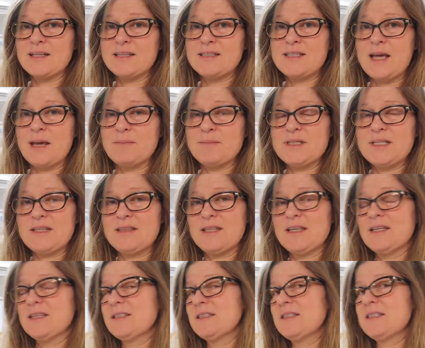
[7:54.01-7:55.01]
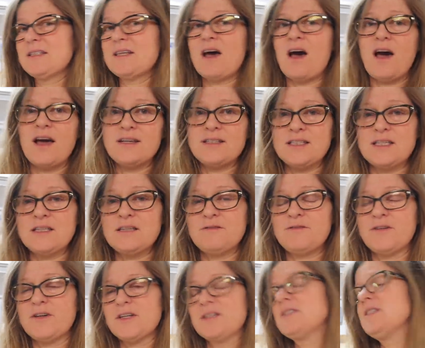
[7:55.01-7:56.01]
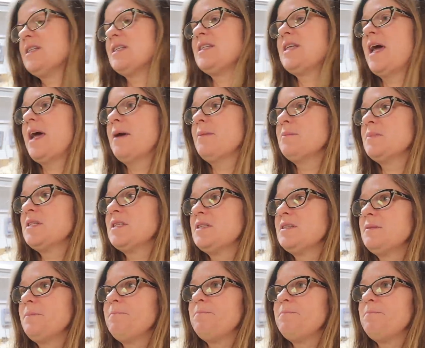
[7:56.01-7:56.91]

attempt at this I did a first attempt